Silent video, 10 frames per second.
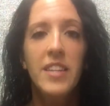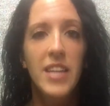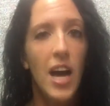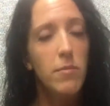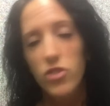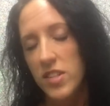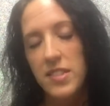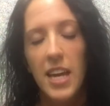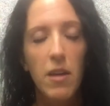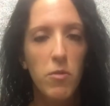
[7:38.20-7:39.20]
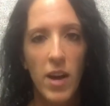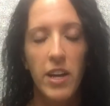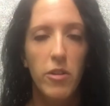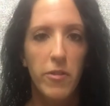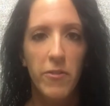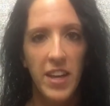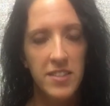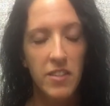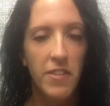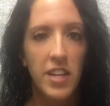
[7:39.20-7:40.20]
time, just like regular
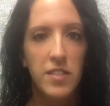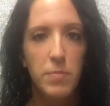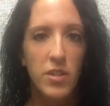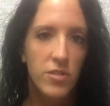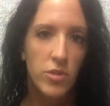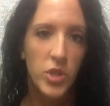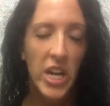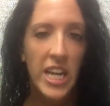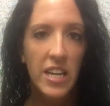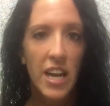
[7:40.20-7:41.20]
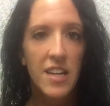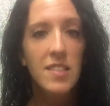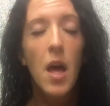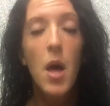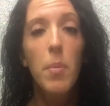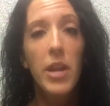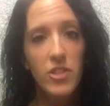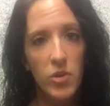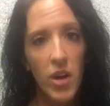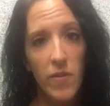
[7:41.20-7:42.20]
face-to-face personal training does, but I
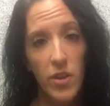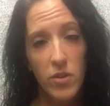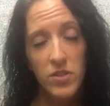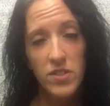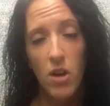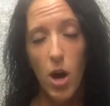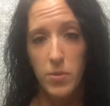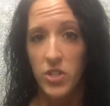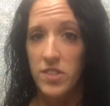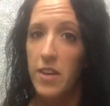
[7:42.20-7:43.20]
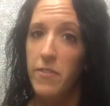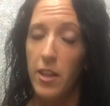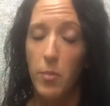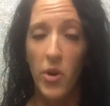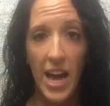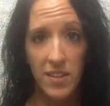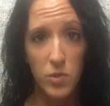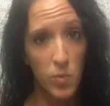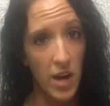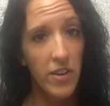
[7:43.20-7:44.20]
do have those options available
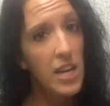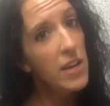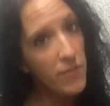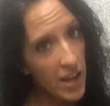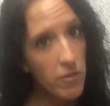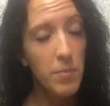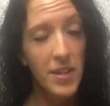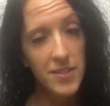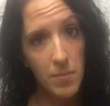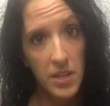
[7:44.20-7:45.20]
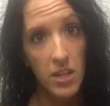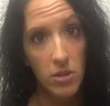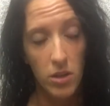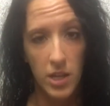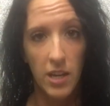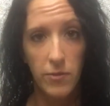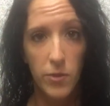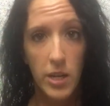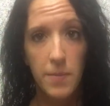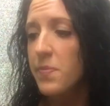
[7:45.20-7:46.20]
as well, if that would be something you're looking
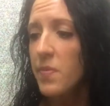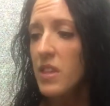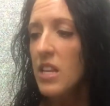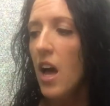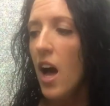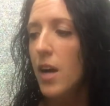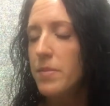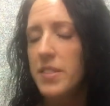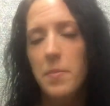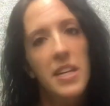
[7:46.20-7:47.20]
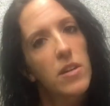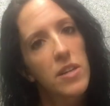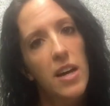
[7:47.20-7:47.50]
for. Something